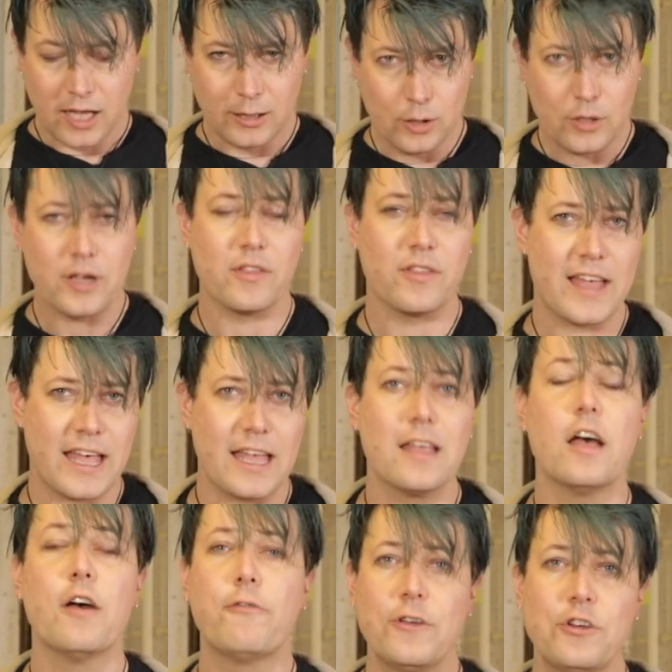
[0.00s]
Look at their
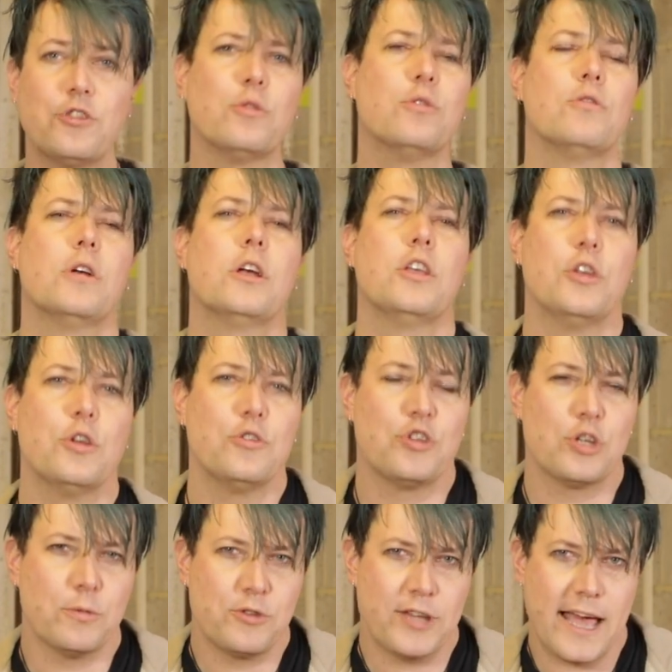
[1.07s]
official
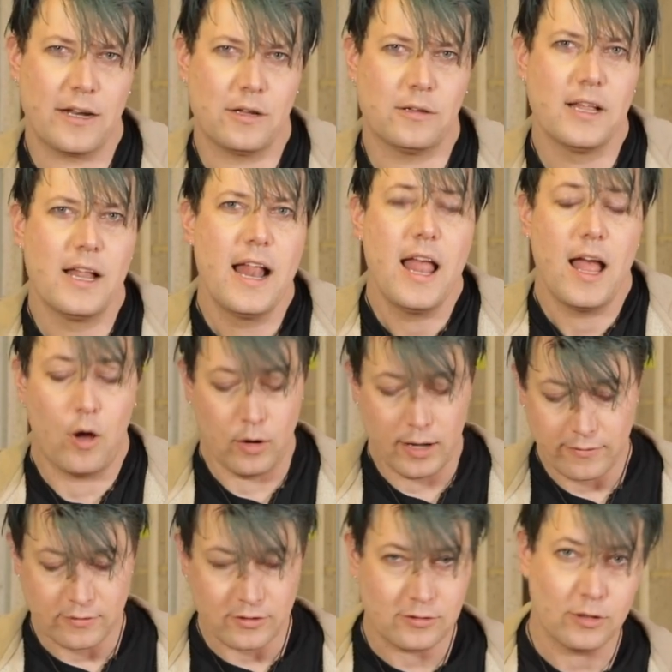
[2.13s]
YouTube channel, or
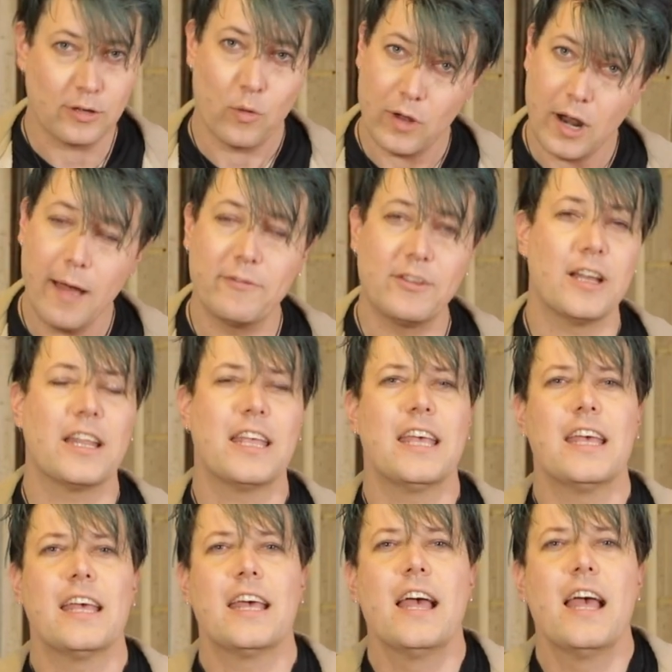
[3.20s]
even just look at what I've done
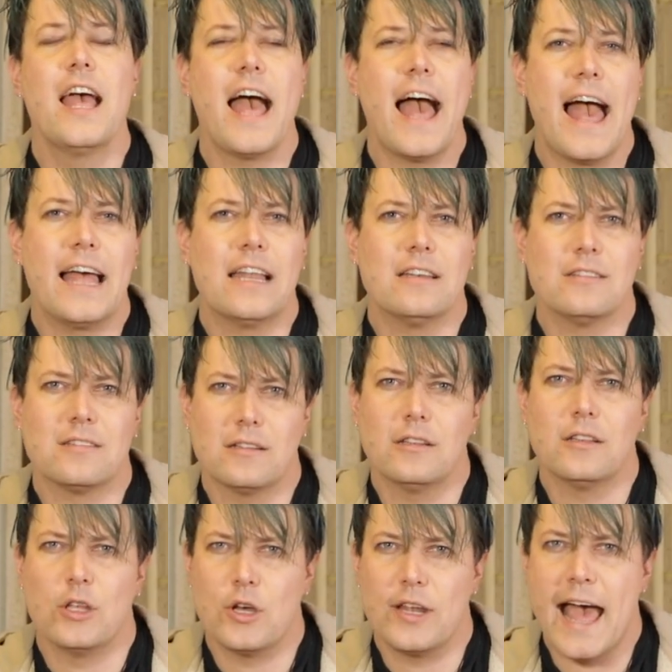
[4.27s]
here and
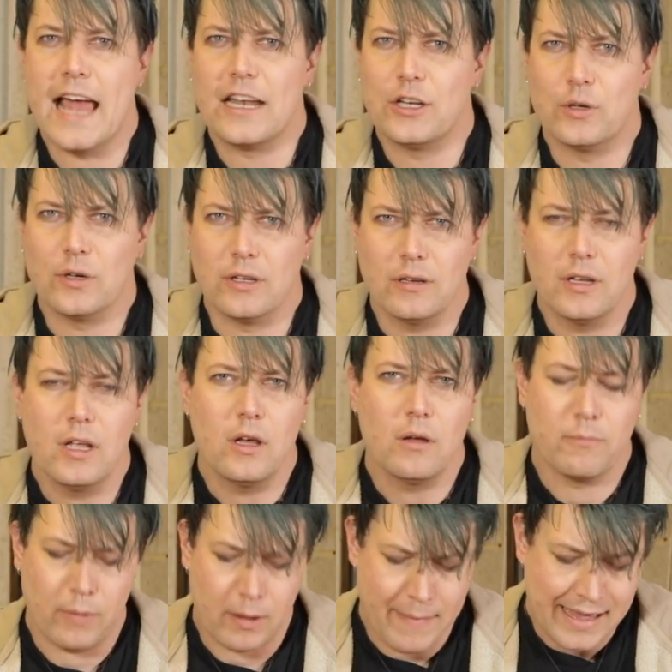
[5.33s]
learn how to do it
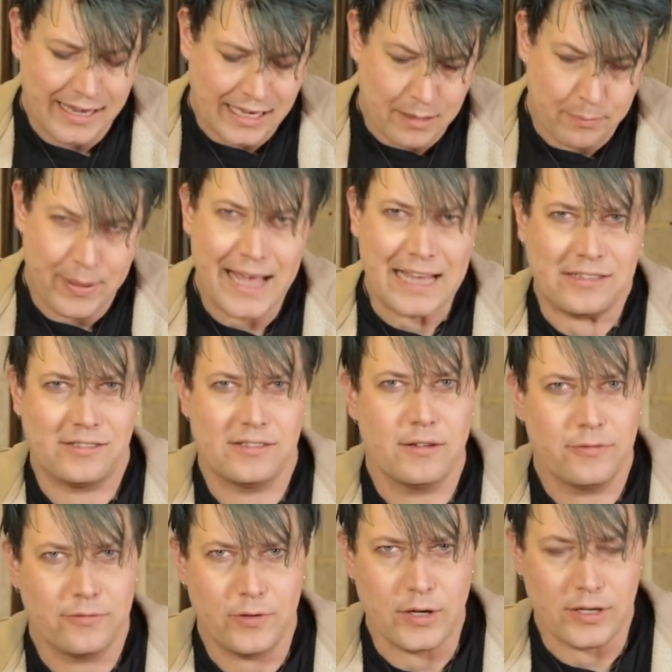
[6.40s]
by making a paste
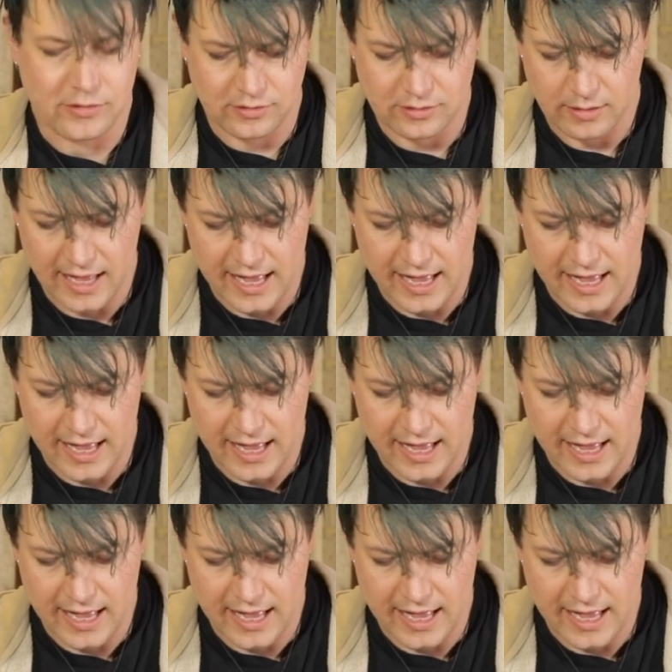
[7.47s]
first.